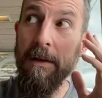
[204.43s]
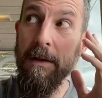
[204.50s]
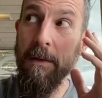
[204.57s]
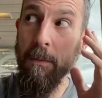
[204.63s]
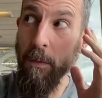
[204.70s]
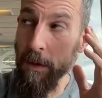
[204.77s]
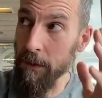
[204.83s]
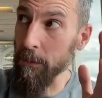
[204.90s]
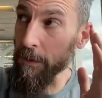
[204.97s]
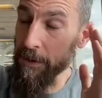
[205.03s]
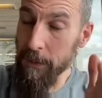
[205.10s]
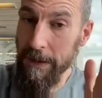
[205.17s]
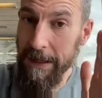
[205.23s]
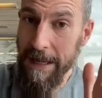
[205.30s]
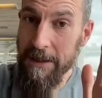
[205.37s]
we're
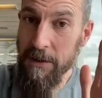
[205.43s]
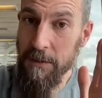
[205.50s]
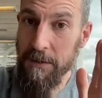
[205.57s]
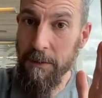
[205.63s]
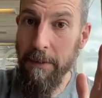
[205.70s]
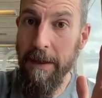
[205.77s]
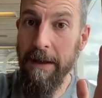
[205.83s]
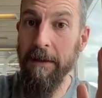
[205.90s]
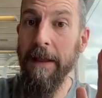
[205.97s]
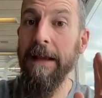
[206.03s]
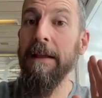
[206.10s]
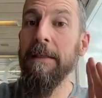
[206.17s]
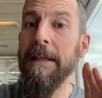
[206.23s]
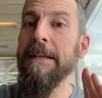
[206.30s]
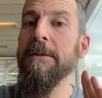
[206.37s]
doing an end user thing,
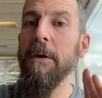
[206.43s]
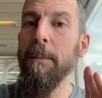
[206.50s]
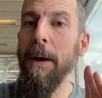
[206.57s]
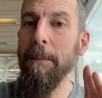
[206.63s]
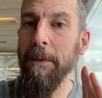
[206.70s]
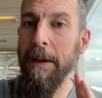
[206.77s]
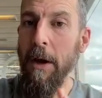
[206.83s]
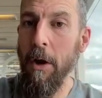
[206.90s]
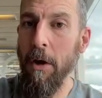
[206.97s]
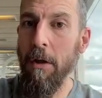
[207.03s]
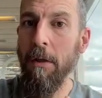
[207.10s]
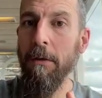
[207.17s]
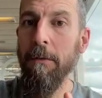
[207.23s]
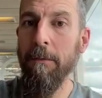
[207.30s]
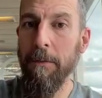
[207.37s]
these are probably
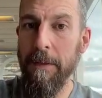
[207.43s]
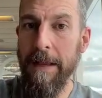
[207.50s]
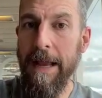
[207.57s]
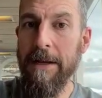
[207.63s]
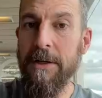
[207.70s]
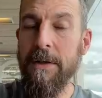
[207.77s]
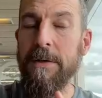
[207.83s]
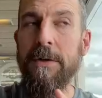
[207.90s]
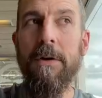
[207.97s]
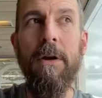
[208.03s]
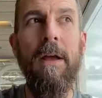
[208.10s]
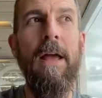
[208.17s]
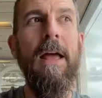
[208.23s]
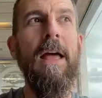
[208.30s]
all for the end user,